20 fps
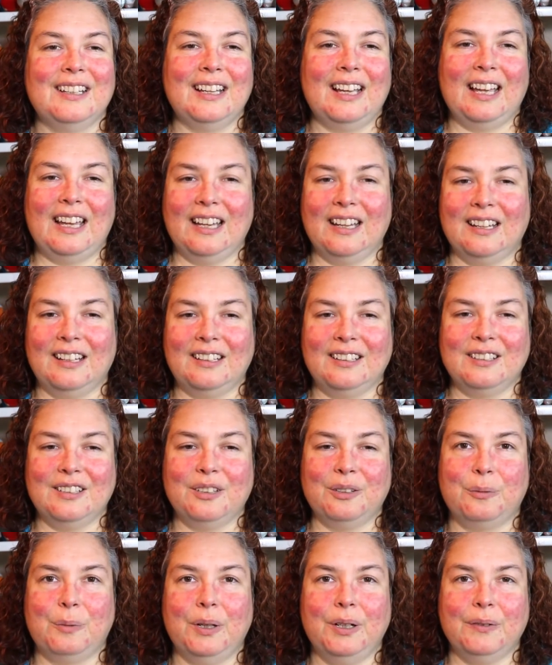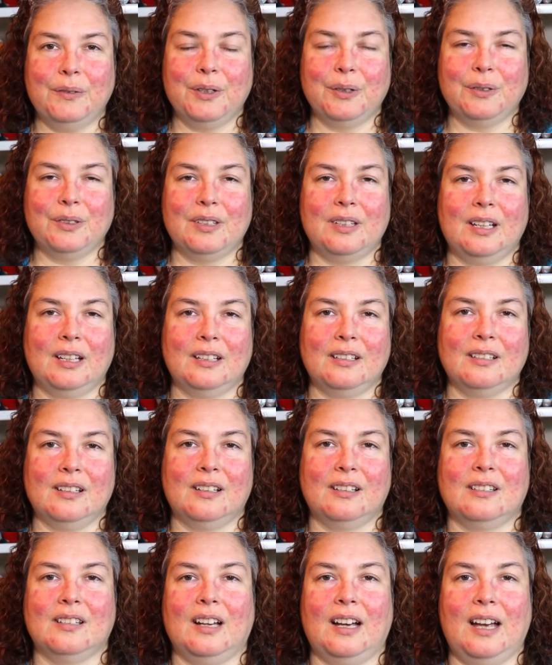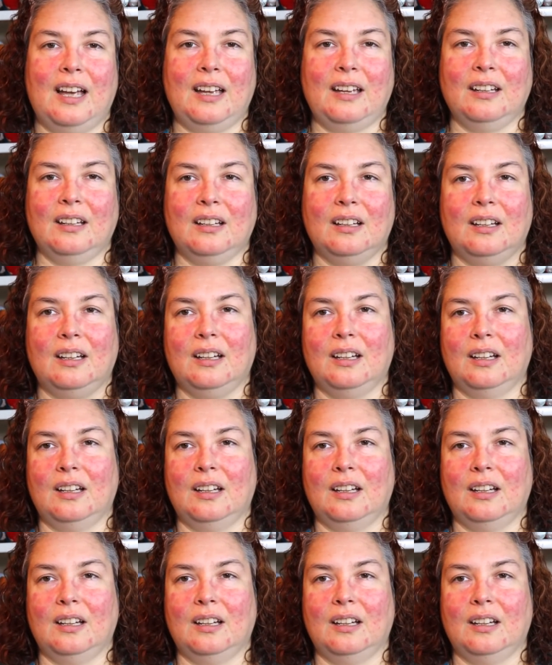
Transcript: And one of those things is I